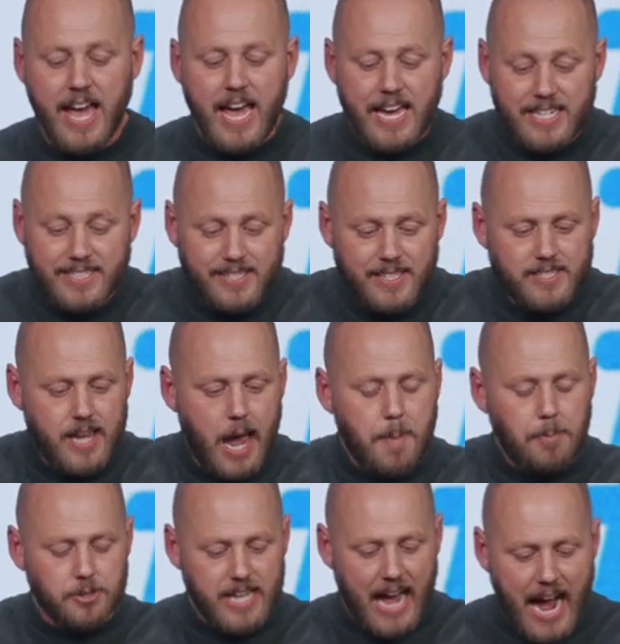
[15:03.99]
His
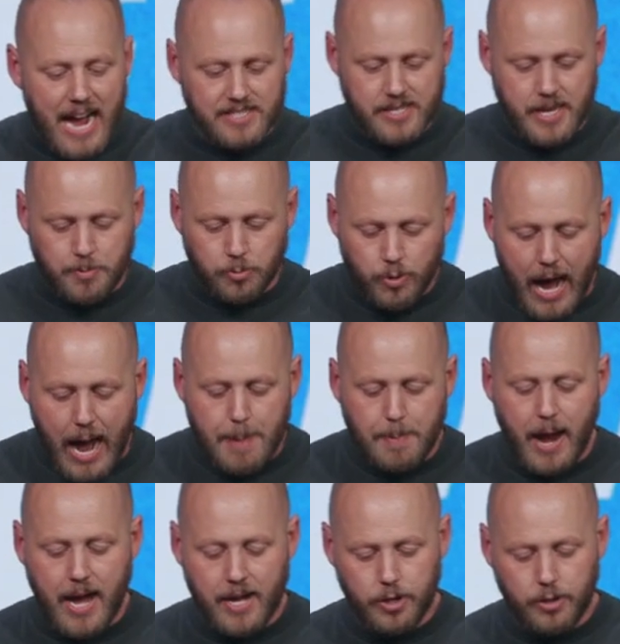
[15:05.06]
disciples asked him,
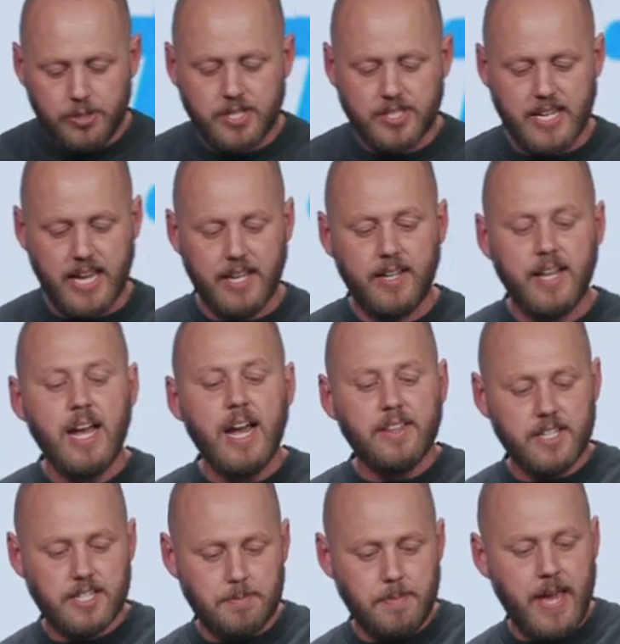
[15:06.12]
"Rabbi, who sinned,
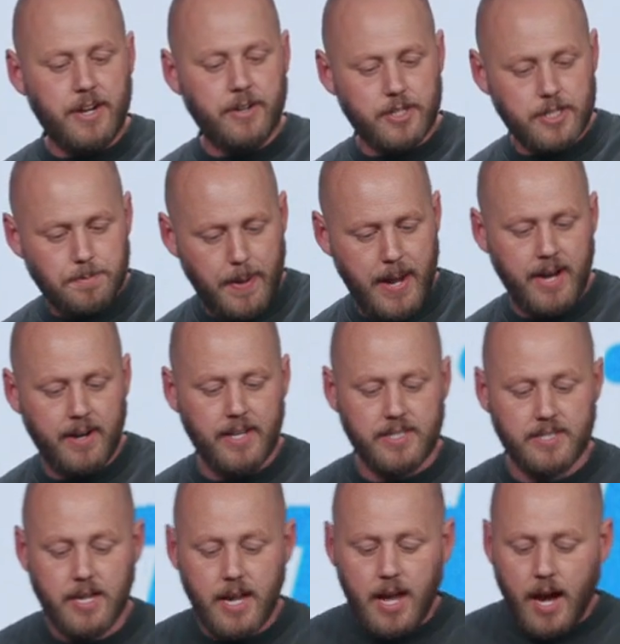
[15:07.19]
this man or his
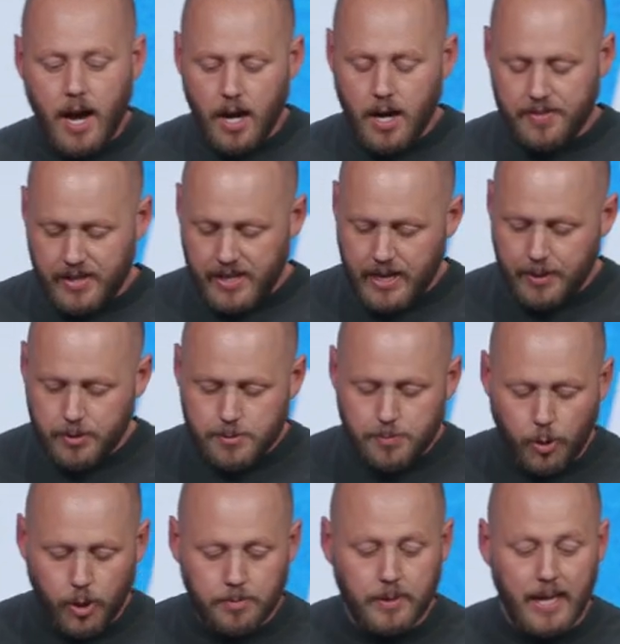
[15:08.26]
parents, that he was
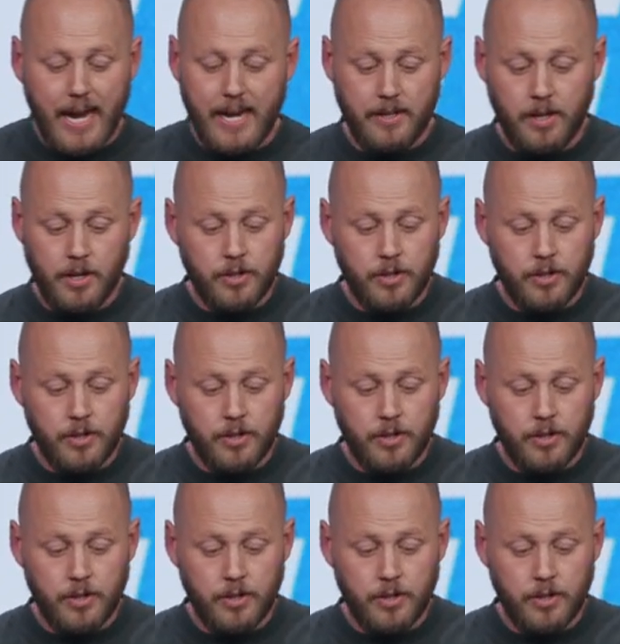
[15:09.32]
born blind?"